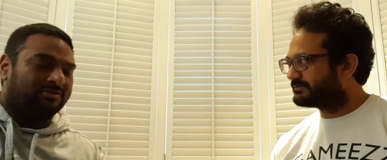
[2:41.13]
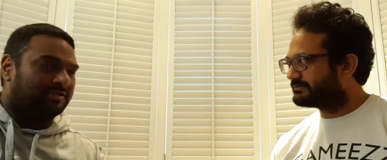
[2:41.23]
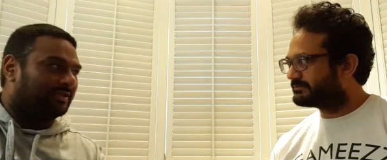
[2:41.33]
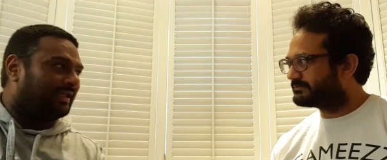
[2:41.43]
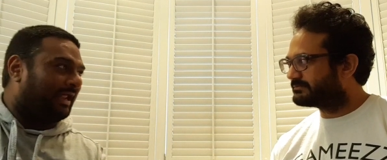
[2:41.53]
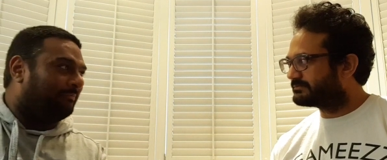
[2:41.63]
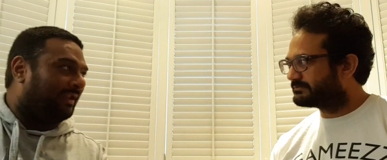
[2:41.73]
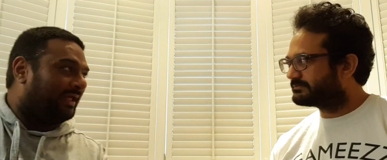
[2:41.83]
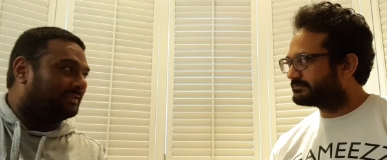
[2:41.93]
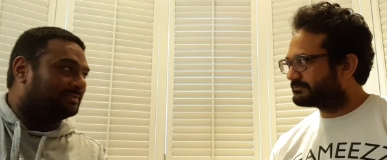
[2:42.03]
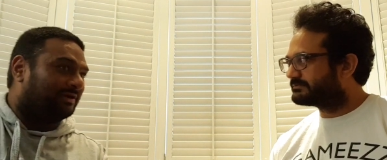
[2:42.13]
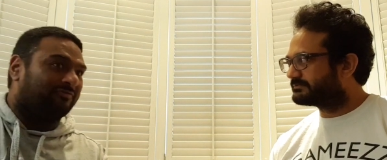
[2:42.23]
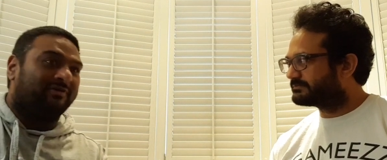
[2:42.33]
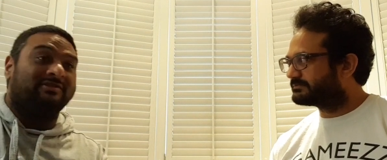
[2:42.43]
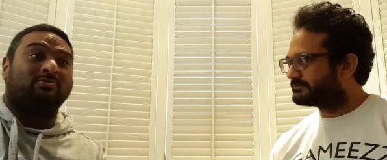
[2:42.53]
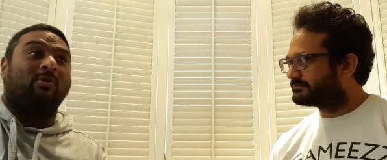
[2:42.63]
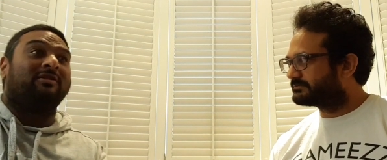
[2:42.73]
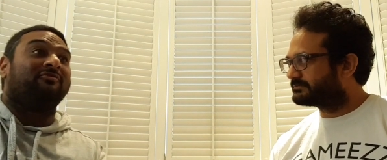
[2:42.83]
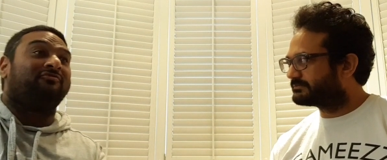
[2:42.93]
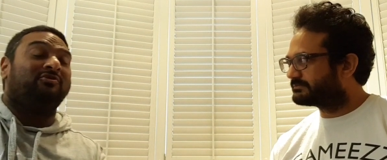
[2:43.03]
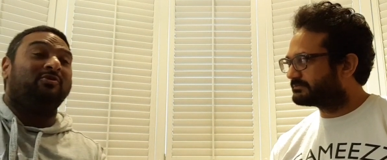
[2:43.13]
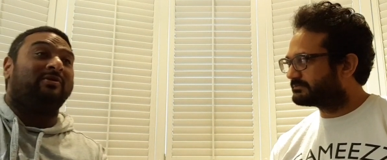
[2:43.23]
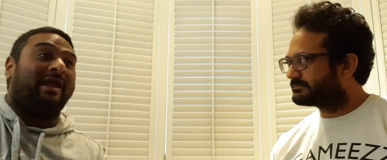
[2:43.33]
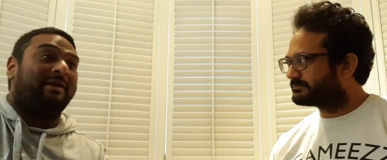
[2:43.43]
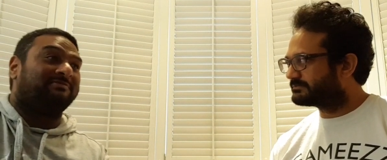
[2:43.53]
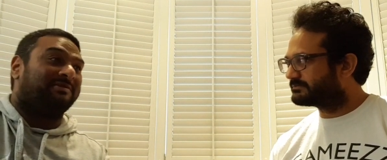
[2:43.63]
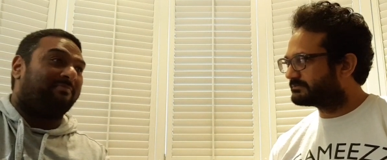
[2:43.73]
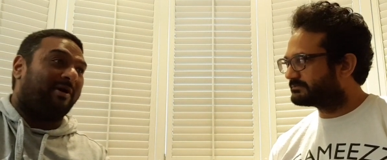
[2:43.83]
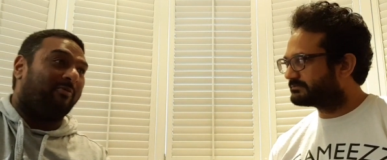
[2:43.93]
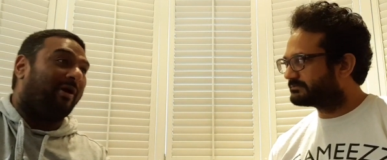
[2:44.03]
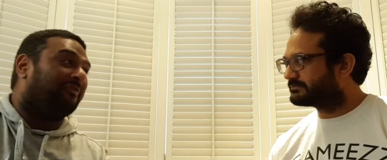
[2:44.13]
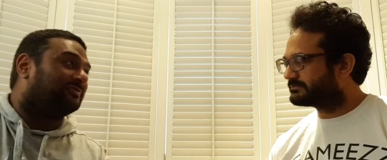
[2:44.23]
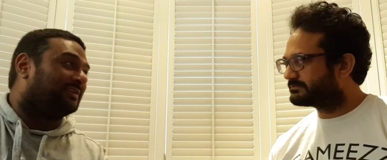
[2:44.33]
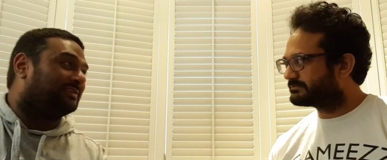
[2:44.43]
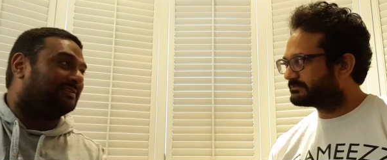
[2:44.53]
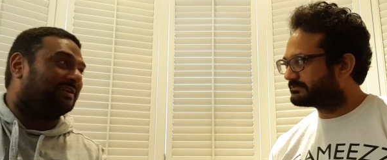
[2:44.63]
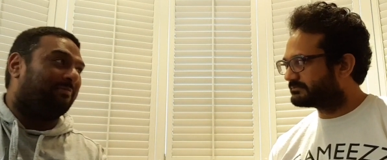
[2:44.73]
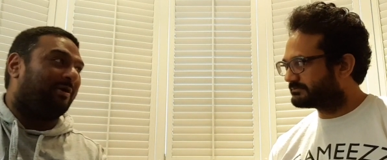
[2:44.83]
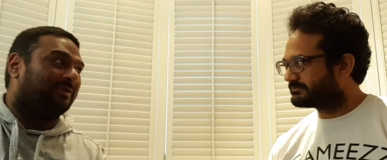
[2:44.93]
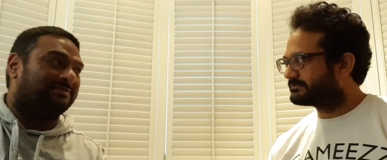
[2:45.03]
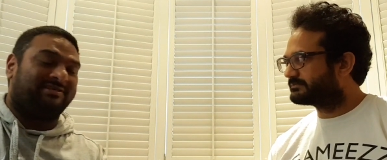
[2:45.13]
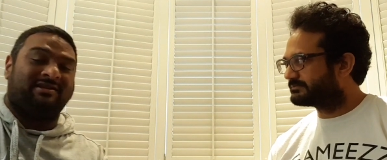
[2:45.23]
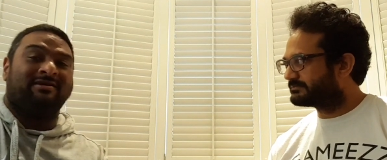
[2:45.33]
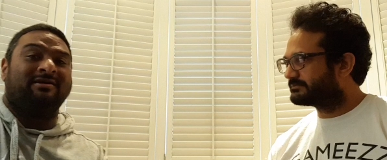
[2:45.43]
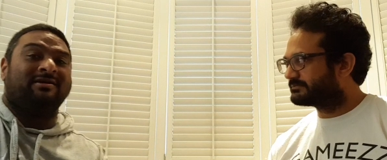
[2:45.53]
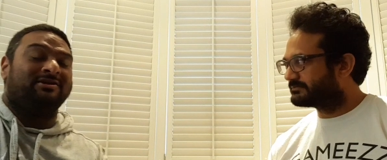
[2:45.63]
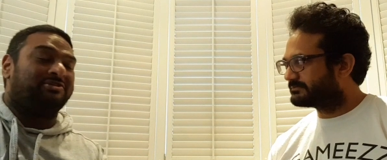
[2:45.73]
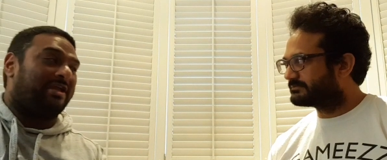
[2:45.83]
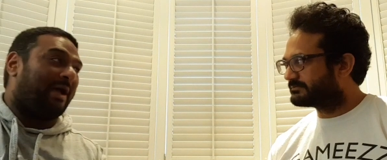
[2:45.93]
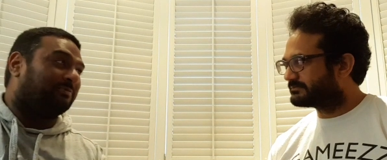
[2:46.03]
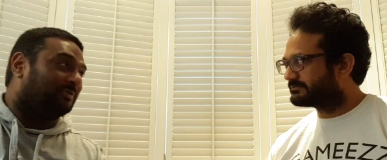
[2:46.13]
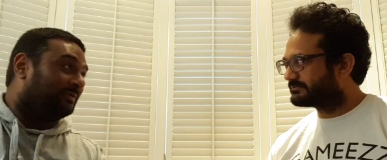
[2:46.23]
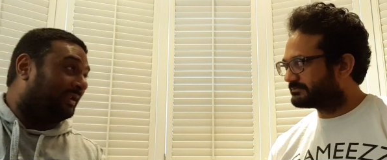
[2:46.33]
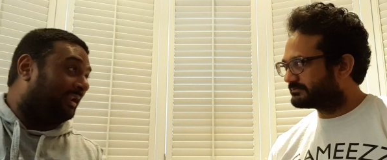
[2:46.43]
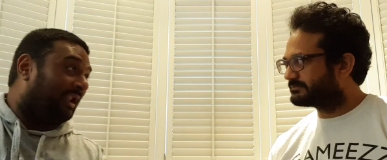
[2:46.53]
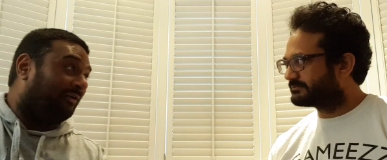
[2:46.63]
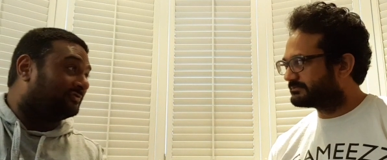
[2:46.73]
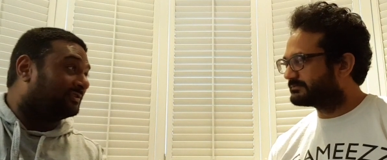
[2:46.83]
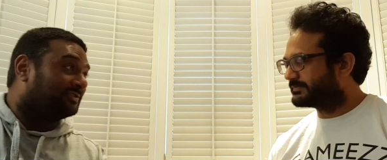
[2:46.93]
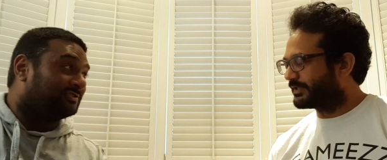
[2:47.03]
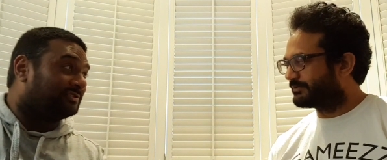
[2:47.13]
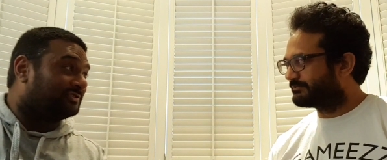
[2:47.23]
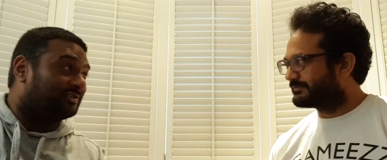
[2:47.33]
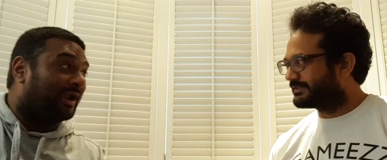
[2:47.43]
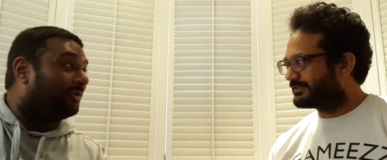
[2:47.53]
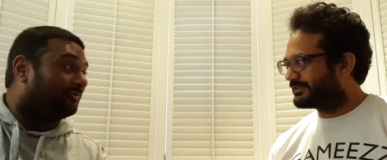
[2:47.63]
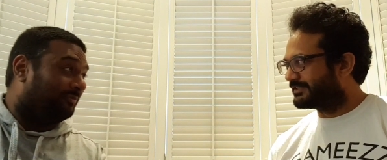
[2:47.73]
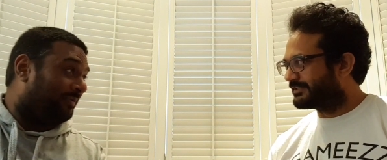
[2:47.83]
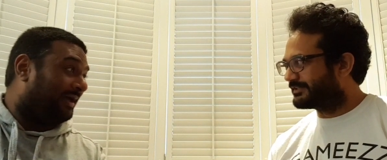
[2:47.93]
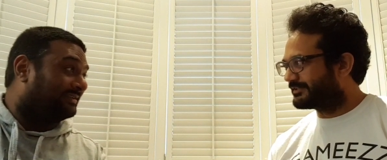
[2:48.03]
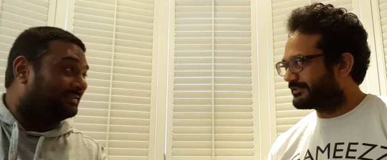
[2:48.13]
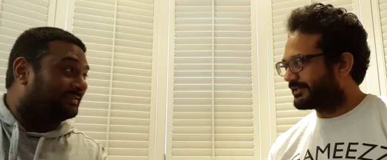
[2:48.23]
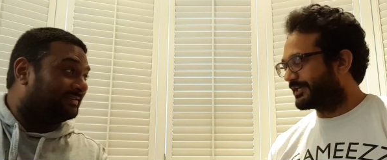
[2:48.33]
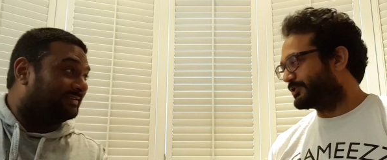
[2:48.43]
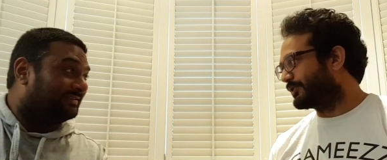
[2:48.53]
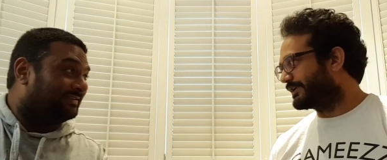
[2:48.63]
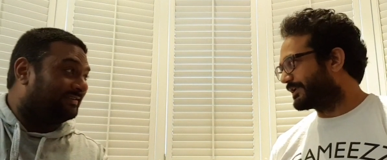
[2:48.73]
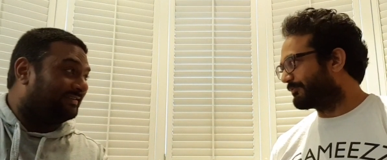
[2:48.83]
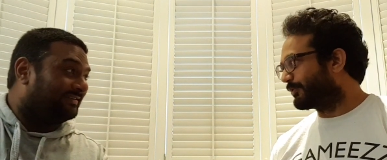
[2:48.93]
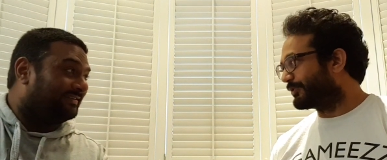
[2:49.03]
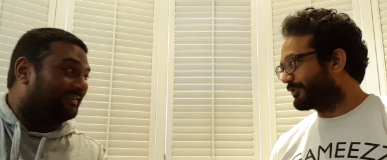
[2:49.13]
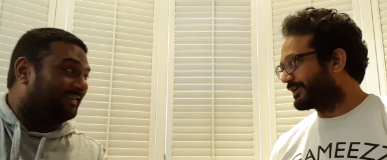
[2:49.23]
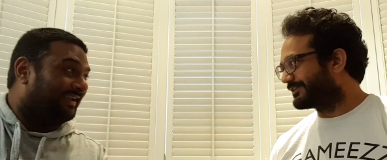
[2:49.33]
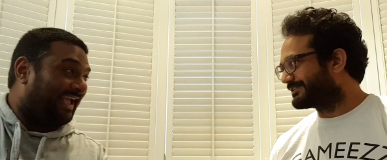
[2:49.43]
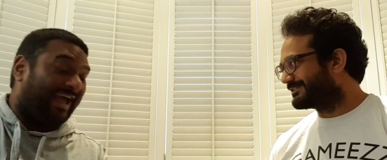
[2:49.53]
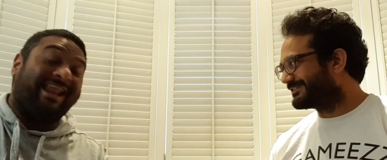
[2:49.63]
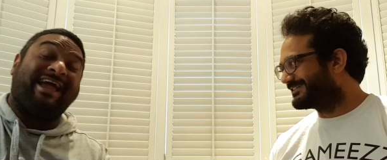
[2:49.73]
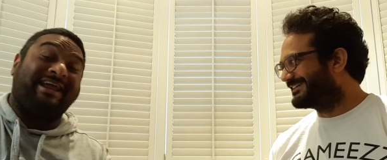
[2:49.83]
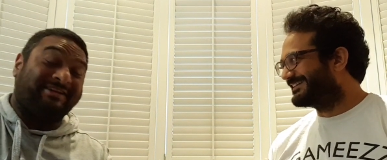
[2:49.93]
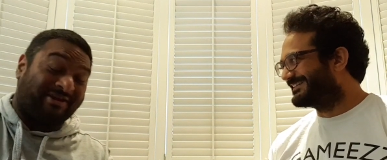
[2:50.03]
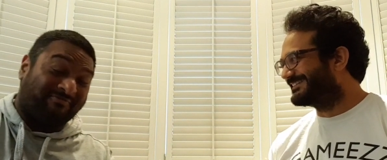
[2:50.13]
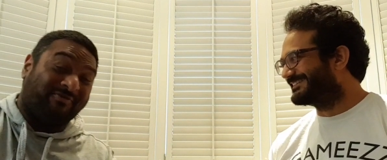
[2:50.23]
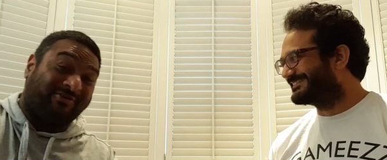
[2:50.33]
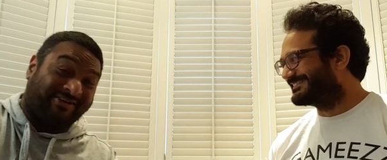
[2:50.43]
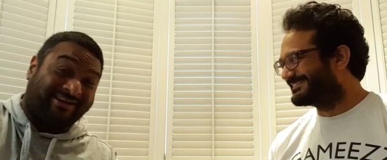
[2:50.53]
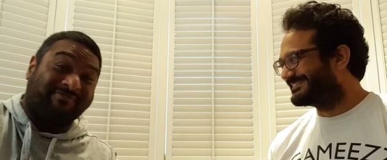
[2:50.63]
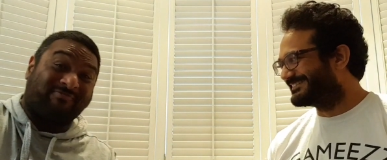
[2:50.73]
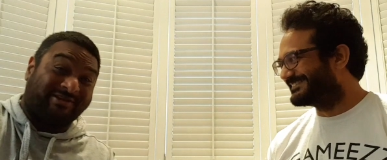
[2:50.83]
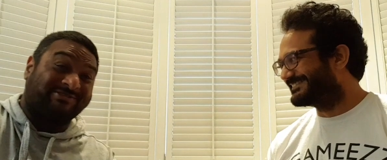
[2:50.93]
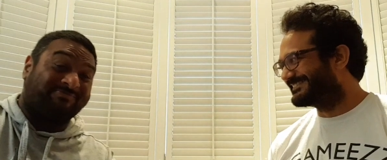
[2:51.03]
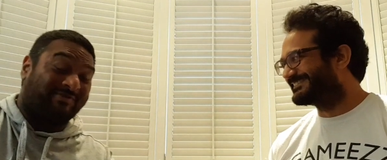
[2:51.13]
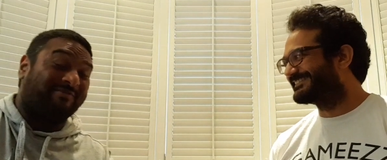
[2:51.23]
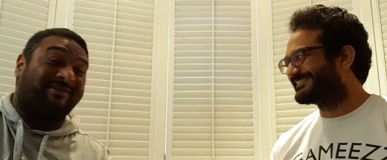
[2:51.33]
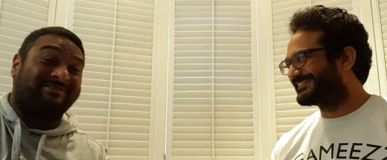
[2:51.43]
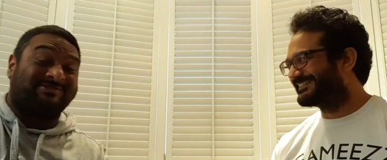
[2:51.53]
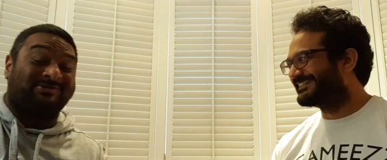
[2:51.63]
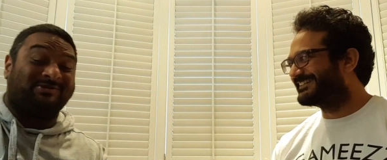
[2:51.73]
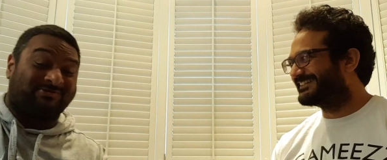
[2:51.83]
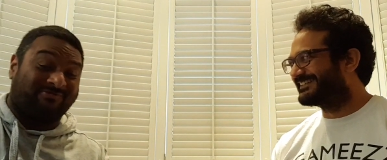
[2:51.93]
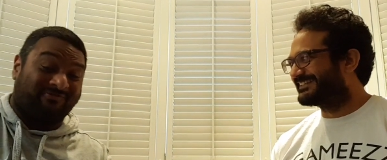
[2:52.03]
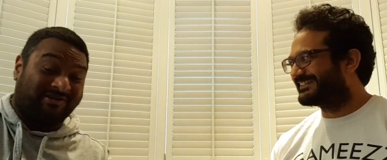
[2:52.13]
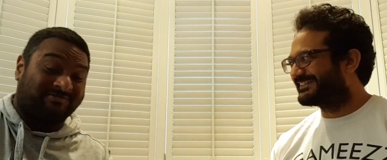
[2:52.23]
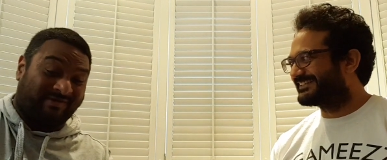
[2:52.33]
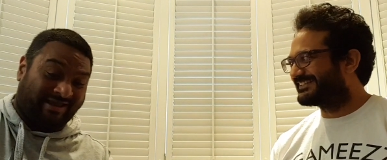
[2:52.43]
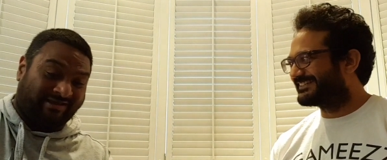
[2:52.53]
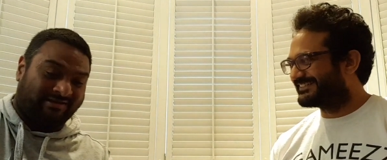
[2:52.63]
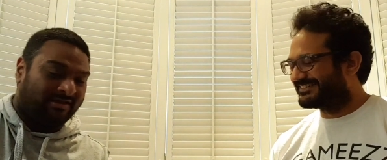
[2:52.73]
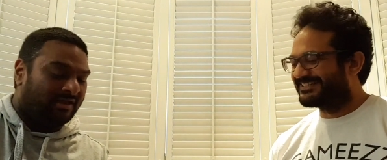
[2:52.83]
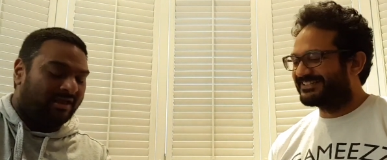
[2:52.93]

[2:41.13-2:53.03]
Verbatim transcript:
Speaker 1: to the gameplay itself. It's one of the few games that my wife has actually come out and said she absolutely loves
Speaker 2: yeah. straight off the bat. And you ended up ordering it.
Speaker 1: And I ended up ordering it pretty pretty much as soon as we'd finished playing it.